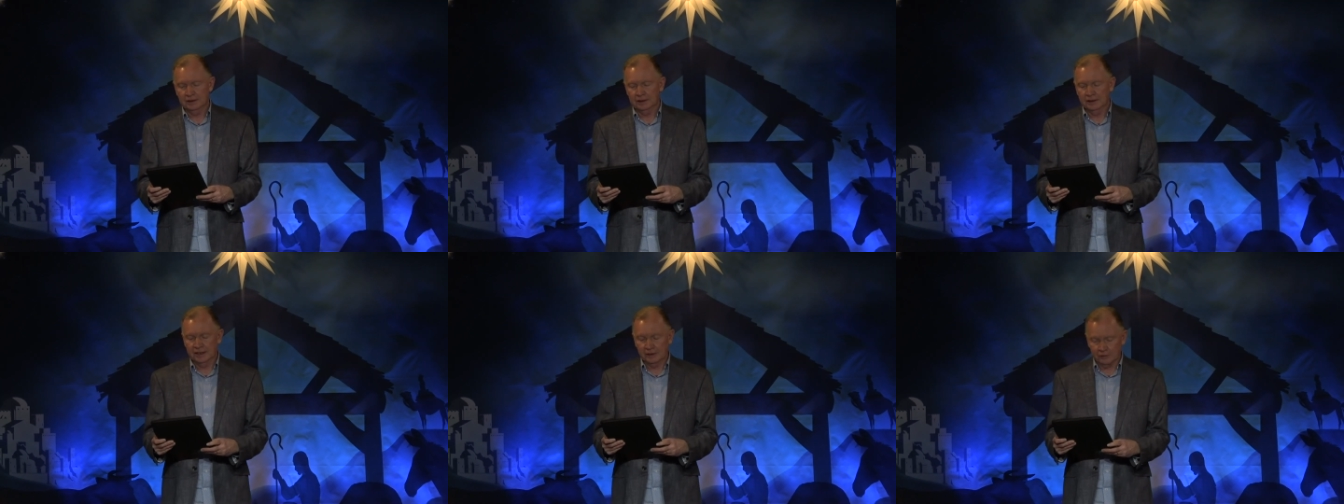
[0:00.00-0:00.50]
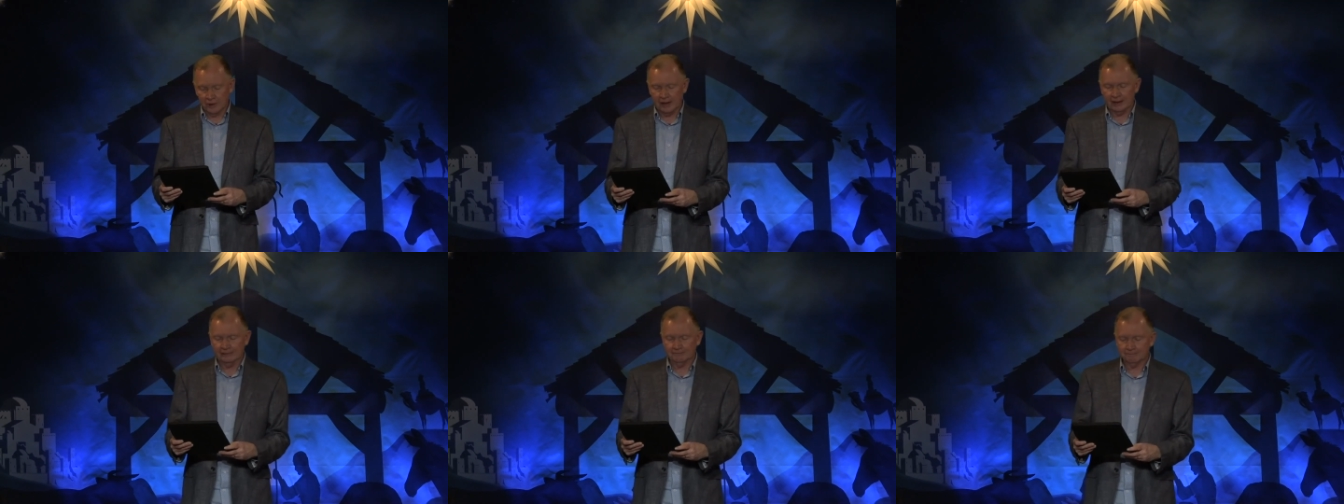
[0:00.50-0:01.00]
Get
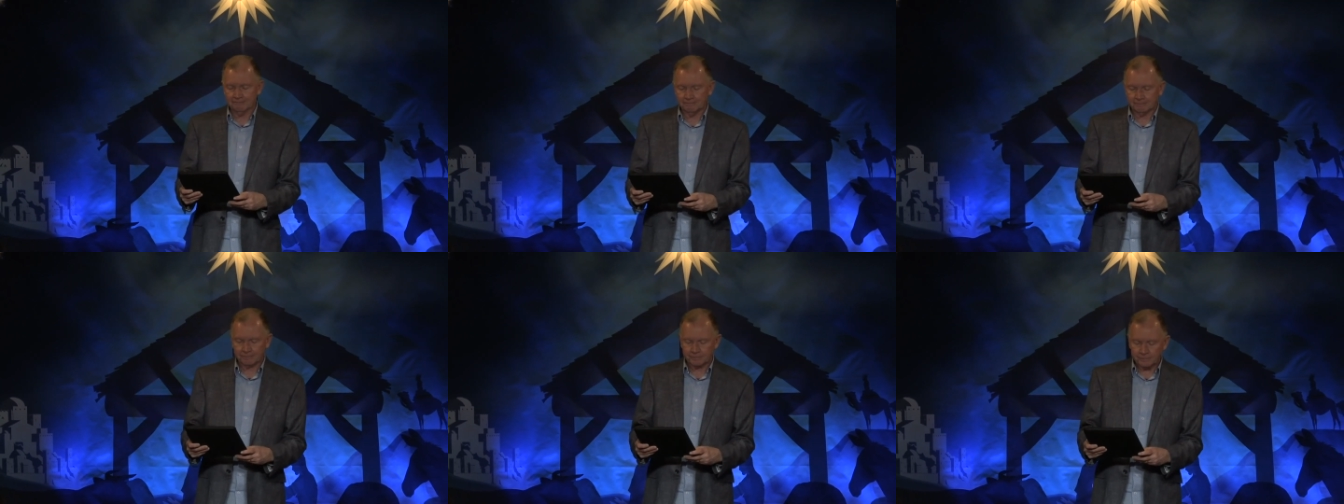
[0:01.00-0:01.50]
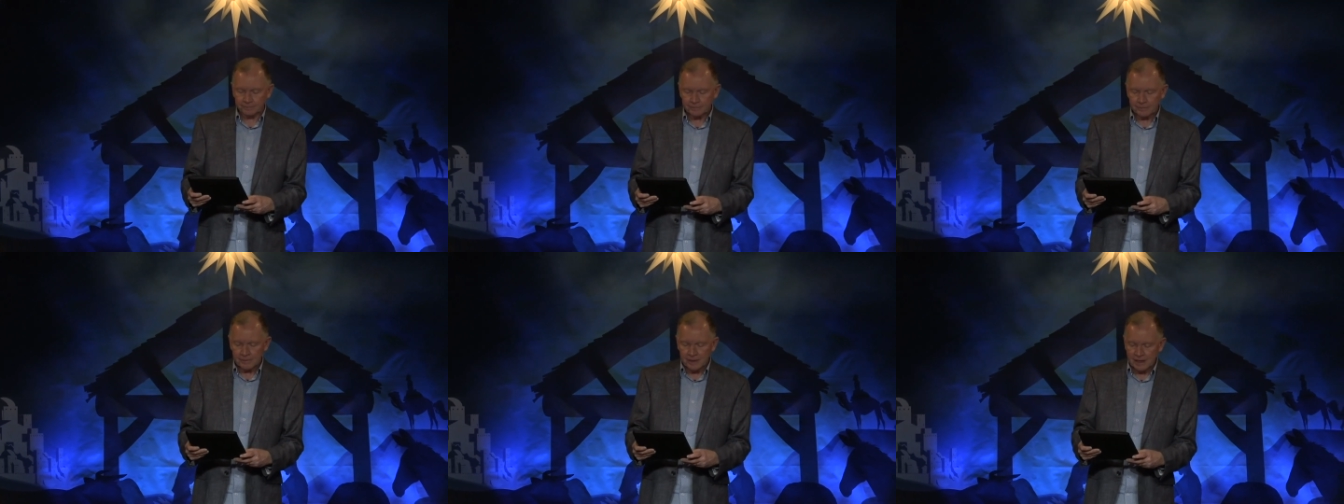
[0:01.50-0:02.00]
ready.
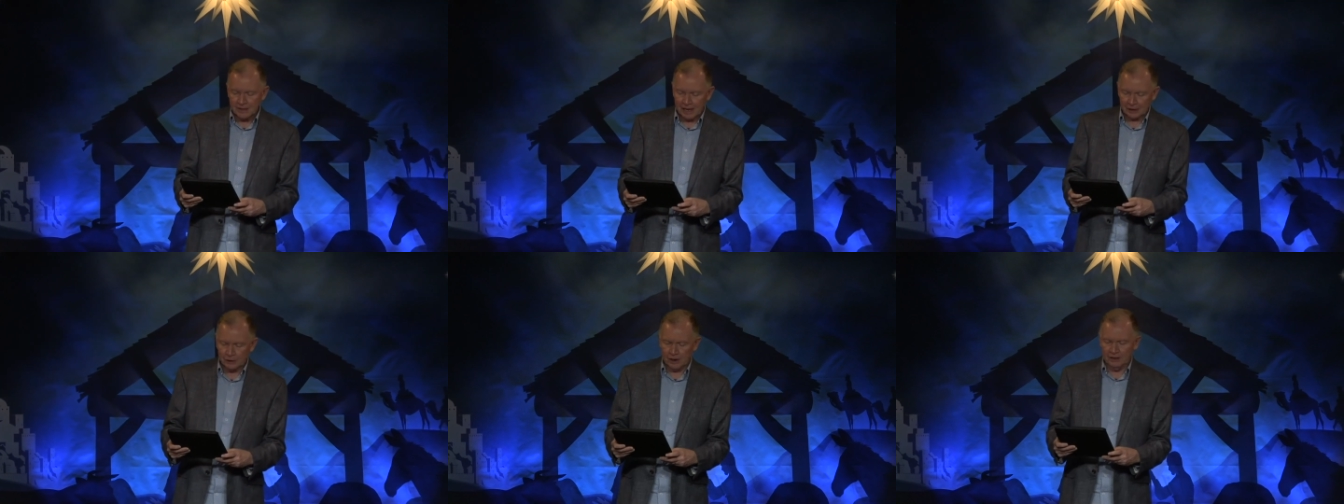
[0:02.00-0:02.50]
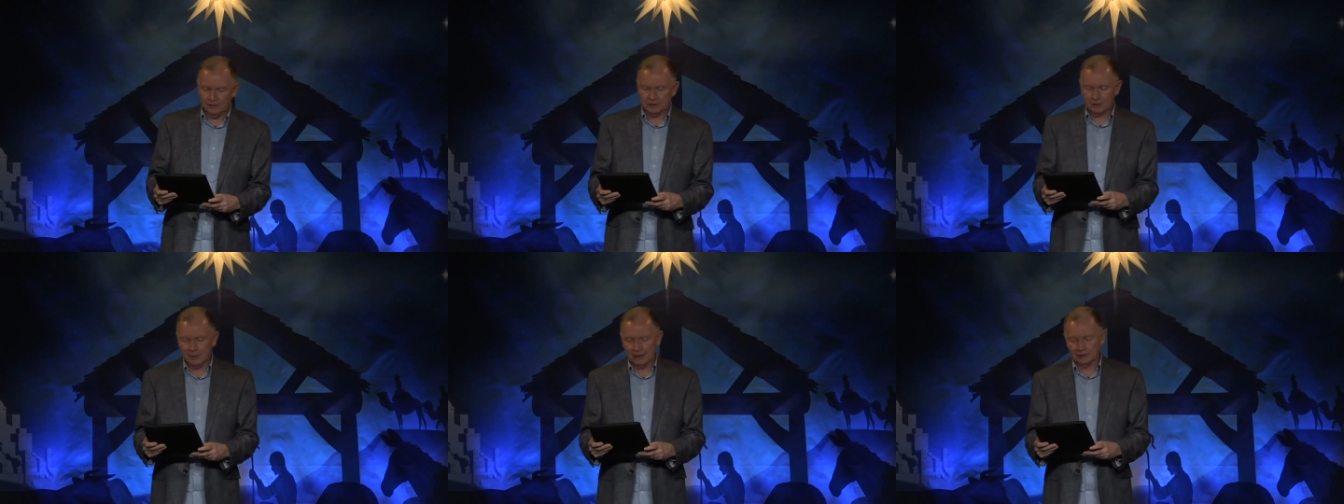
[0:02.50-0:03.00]
That grave is
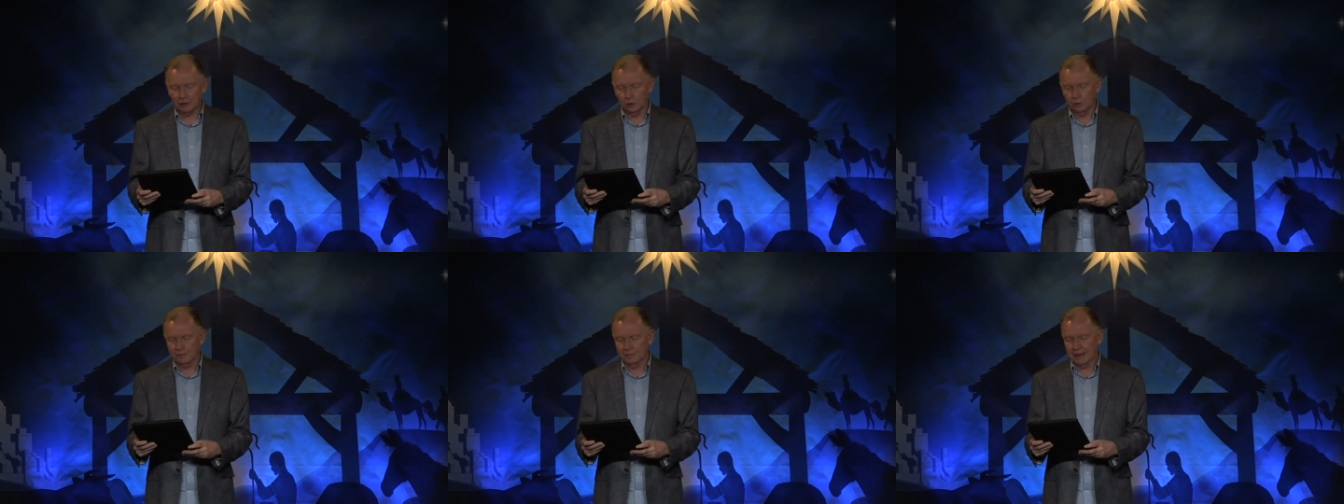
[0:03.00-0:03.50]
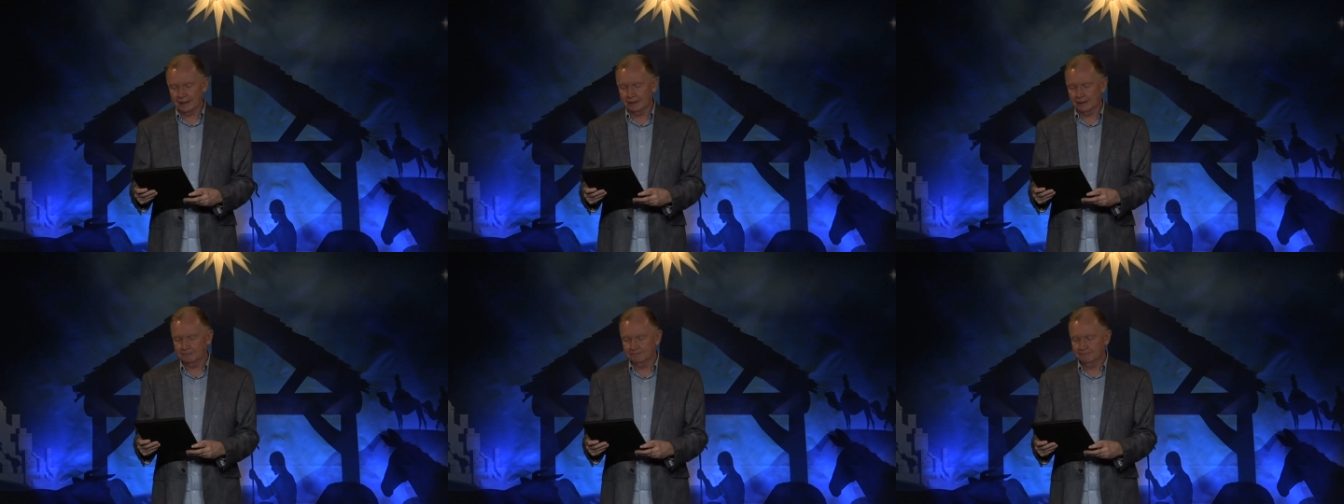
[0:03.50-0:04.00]
about to open back up.